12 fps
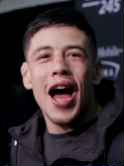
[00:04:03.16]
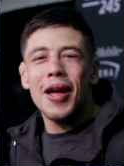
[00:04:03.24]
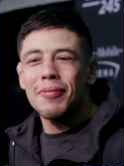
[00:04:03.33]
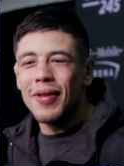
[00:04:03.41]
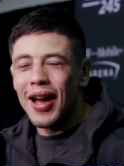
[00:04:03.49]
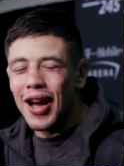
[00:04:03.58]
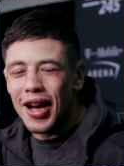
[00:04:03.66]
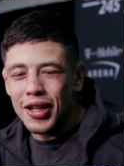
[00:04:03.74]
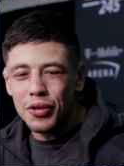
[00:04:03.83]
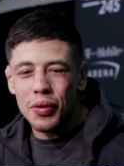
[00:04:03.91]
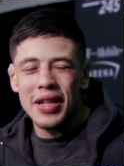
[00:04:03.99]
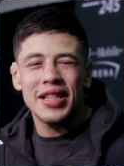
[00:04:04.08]
I'm
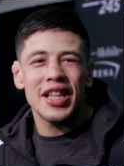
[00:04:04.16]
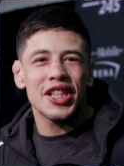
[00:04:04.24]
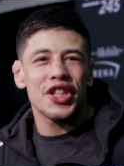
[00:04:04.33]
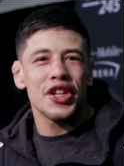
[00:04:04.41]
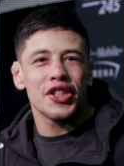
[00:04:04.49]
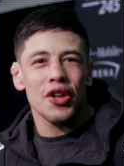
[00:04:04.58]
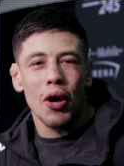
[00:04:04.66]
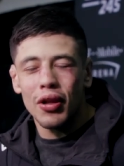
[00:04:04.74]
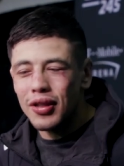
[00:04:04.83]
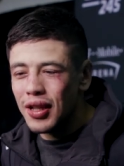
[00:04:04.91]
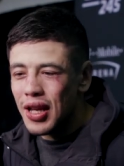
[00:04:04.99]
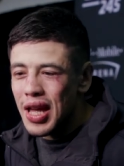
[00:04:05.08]
uh, 26 years
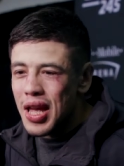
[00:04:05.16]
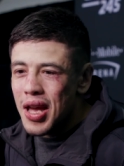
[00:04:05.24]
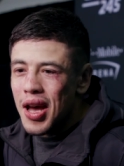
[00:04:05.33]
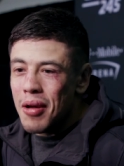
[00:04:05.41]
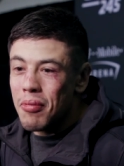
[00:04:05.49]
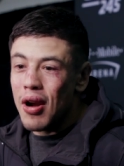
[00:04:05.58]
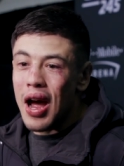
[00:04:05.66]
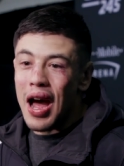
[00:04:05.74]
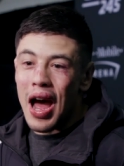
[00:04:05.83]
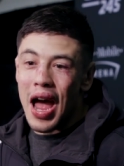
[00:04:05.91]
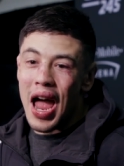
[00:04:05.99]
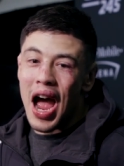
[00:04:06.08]
old, but
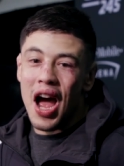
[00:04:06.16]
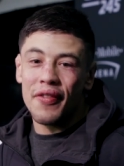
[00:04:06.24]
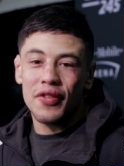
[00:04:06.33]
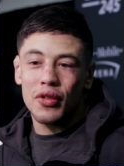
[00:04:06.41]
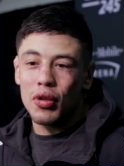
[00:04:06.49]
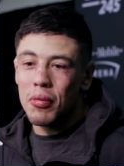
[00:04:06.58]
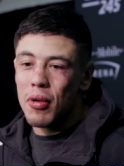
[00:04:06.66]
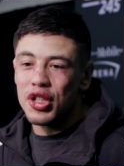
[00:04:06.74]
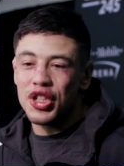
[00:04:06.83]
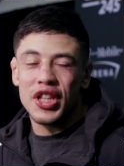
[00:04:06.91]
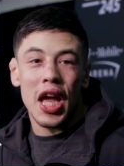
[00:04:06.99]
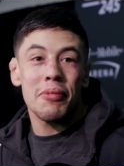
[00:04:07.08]
I have too
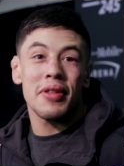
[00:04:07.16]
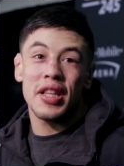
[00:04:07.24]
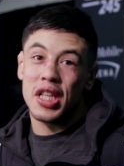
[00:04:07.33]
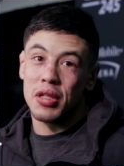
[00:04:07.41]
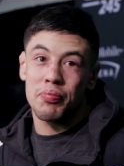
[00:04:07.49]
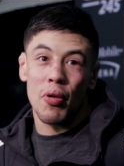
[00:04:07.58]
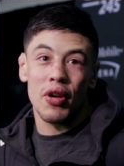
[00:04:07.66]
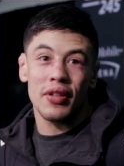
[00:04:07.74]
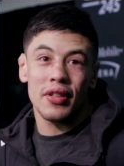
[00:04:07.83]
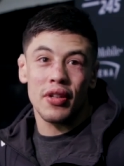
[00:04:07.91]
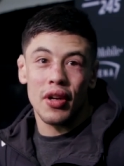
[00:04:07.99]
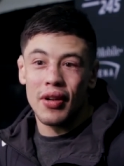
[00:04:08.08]
much time in this
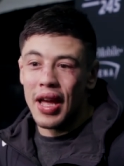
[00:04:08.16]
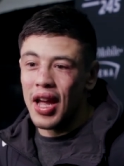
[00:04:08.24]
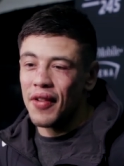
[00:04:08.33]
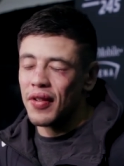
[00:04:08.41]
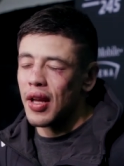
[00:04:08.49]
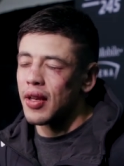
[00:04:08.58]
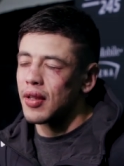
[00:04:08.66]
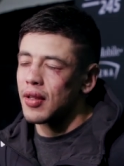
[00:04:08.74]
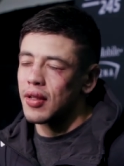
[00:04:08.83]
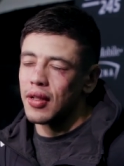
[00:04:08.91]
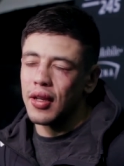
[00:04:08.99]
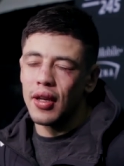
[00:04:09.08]
sport. You know, I have like
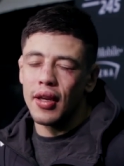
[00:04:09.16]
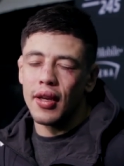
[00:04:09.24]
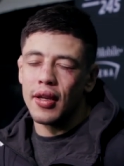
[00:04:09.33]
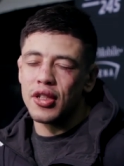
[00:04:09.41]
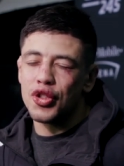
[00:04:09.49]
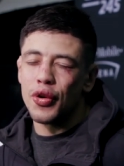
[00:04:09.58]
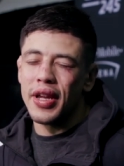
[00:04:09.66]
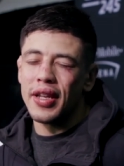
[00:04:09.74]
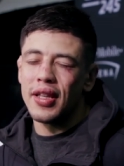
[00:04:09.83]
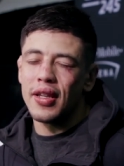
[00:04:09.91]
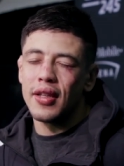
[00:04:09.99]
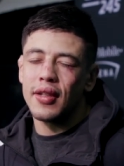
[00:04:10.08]
uh,
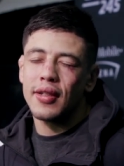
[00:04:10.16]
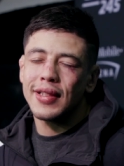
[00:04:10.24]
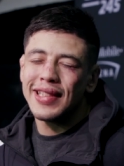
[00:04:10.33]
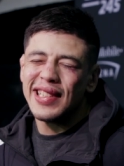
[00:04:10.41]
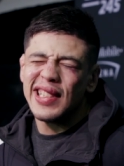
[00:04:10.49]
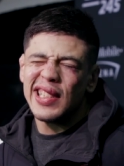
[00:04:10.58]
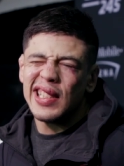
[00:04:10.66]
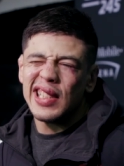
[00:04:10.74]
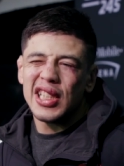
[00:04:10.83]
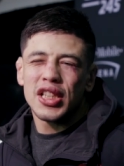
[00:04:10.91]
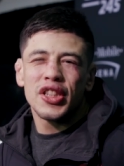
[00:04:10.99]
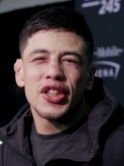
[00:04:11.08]
training.
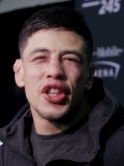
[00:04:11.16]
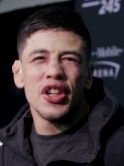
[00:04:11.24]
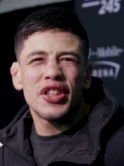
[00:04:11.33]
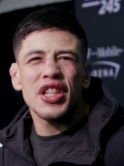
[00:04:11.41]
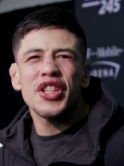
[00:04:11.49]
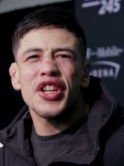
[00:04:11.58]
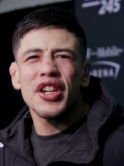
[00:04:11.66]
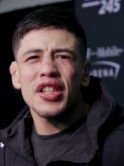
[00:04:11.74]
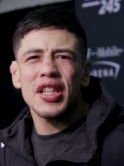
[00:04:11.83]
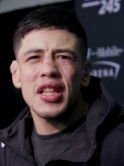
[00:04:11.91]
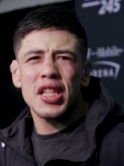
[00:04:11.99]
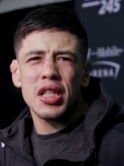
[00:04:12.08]
13
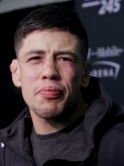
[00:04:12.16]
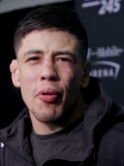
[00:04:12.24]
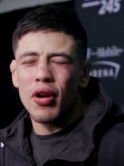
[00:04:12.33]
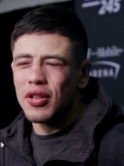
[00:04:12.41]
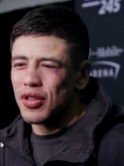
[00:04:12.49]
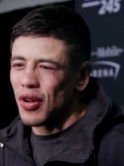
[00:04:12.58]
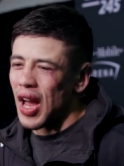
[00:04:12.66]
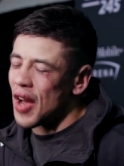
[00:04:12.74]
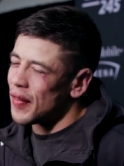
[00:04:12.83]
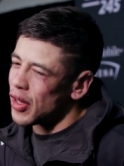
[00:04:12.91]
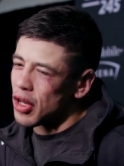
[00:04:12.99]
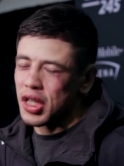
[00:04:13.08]
years in this sport, so I
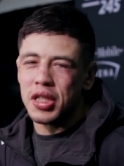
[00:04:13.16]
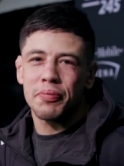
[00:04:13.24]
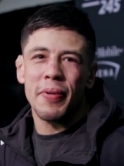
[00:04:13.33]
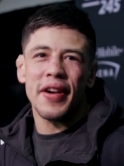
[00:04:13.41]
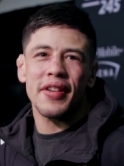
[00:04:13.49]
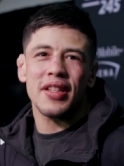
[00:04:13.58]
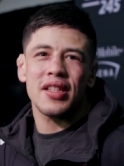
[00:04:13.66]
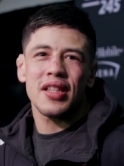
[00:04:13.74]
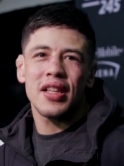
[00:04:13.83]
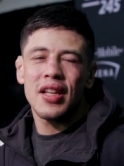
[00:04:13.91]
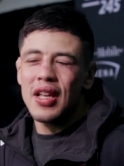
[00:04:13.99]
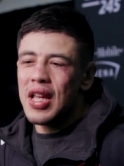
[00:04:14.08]
have a lot of experience,